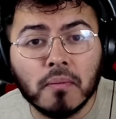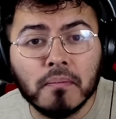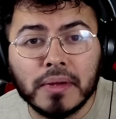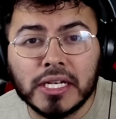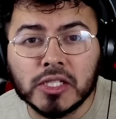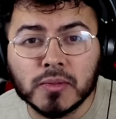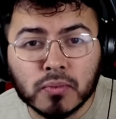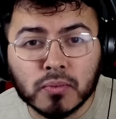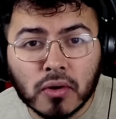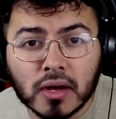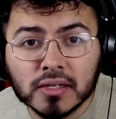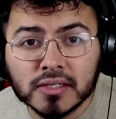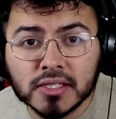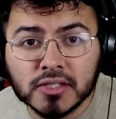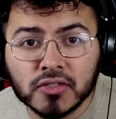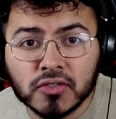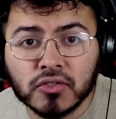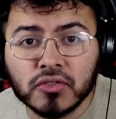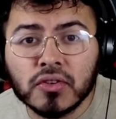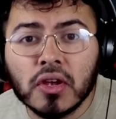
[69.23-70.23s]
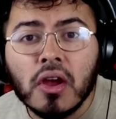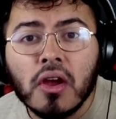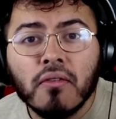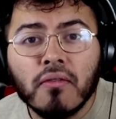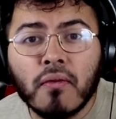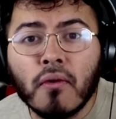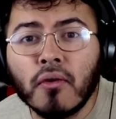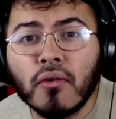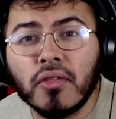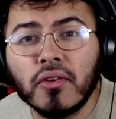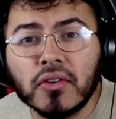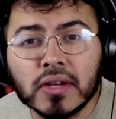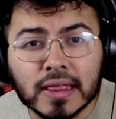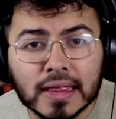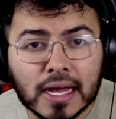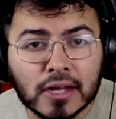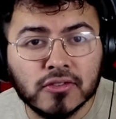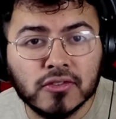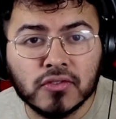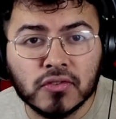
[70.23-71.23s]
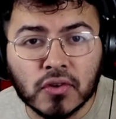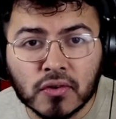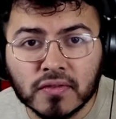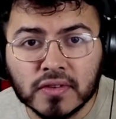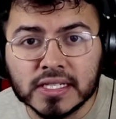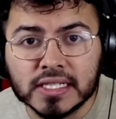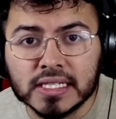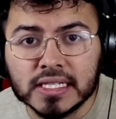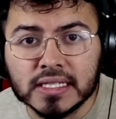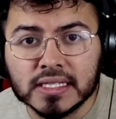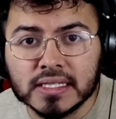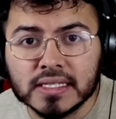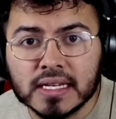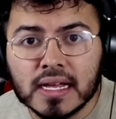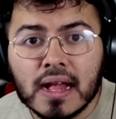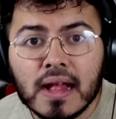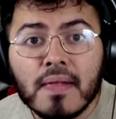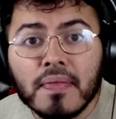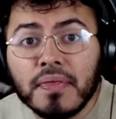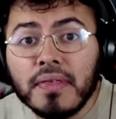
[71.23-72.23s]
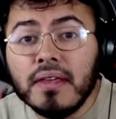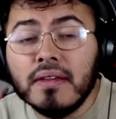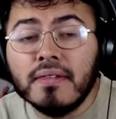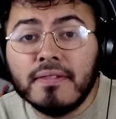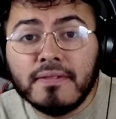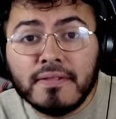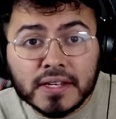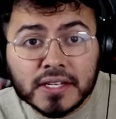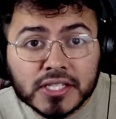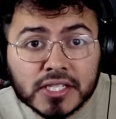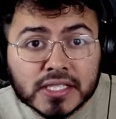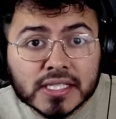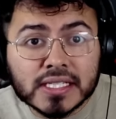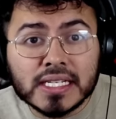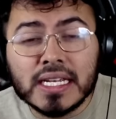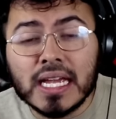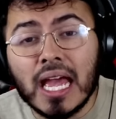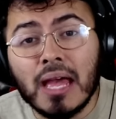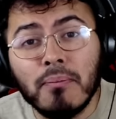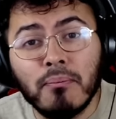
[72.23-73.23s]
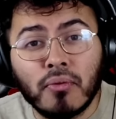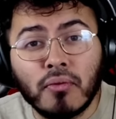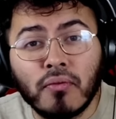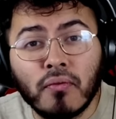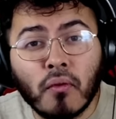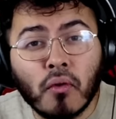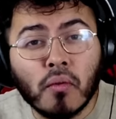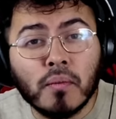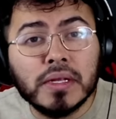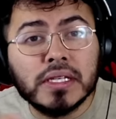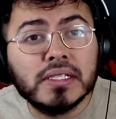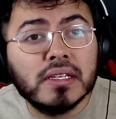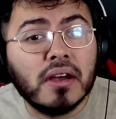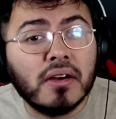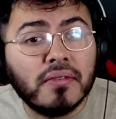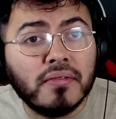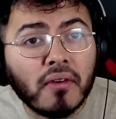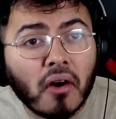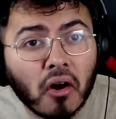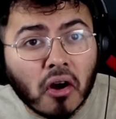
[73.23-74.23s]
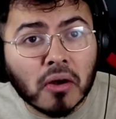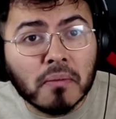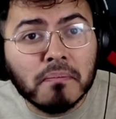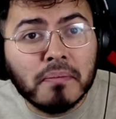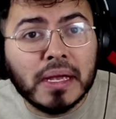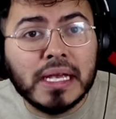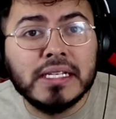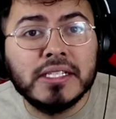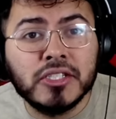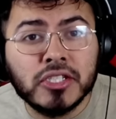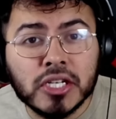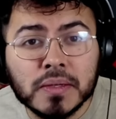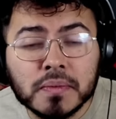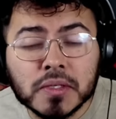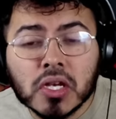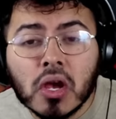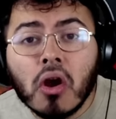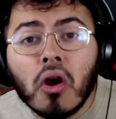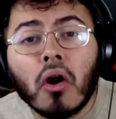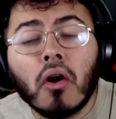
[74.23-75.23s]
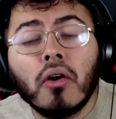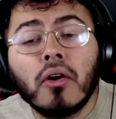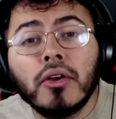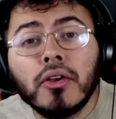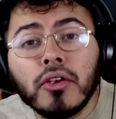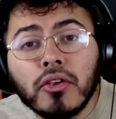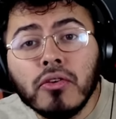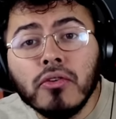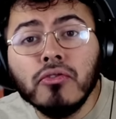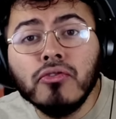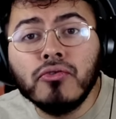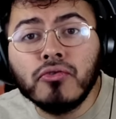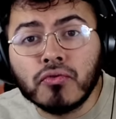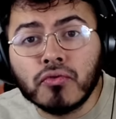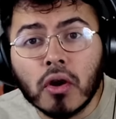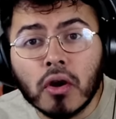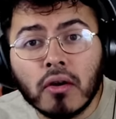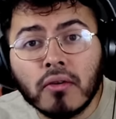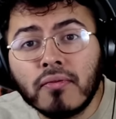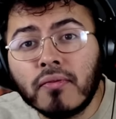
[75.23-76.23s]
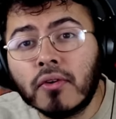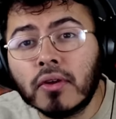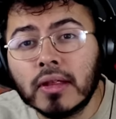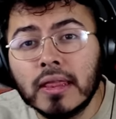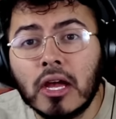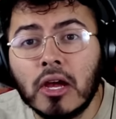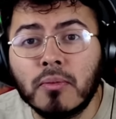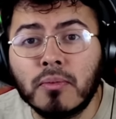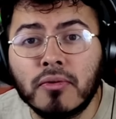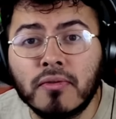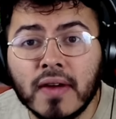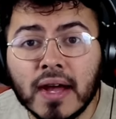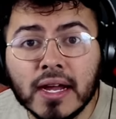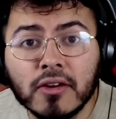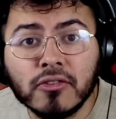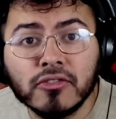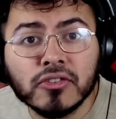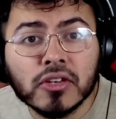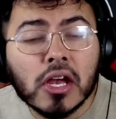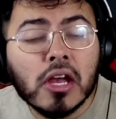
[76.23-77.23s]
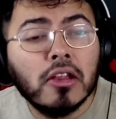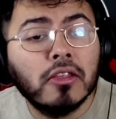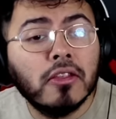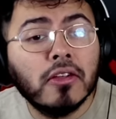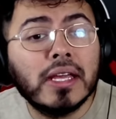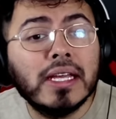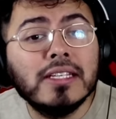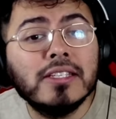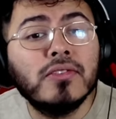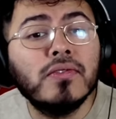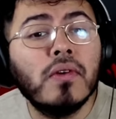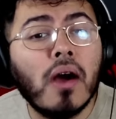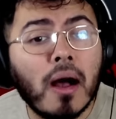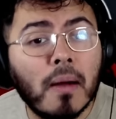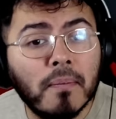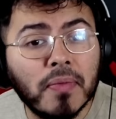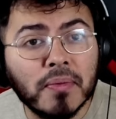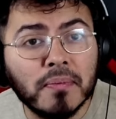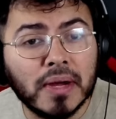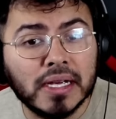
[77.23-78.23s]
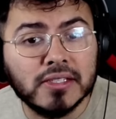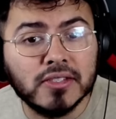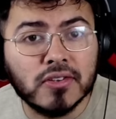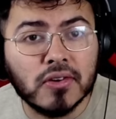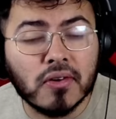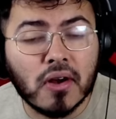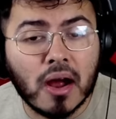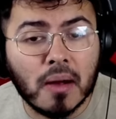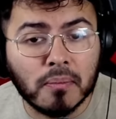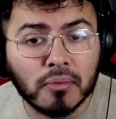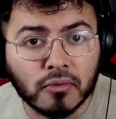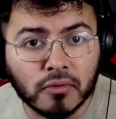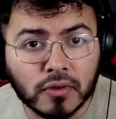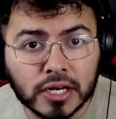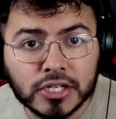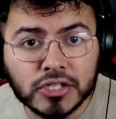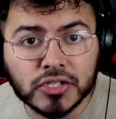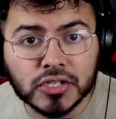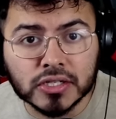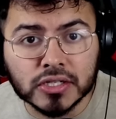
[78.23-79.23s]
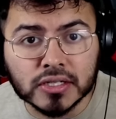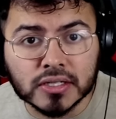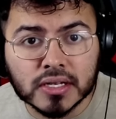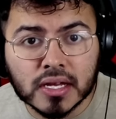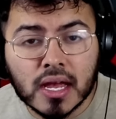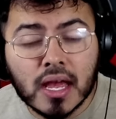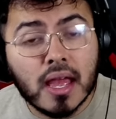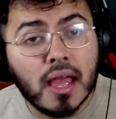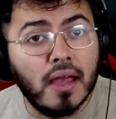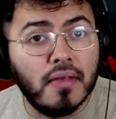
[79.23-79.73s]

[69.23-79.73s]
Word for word: ARM-based processors for their cloud services. The efficiency and performance of ARM-based chips are a huge draw for cloud providers looking to optimize their operations.